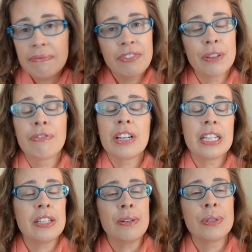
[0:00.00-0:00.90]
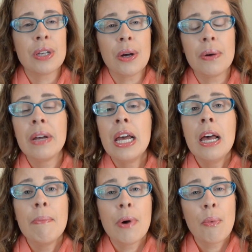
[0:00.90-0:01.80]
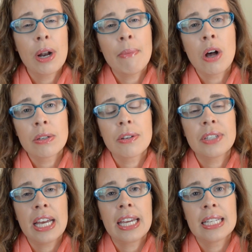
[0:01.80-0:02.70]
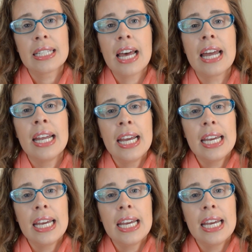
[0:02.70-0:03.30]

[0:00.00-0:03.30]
feel free to do so but what I'm also saying is that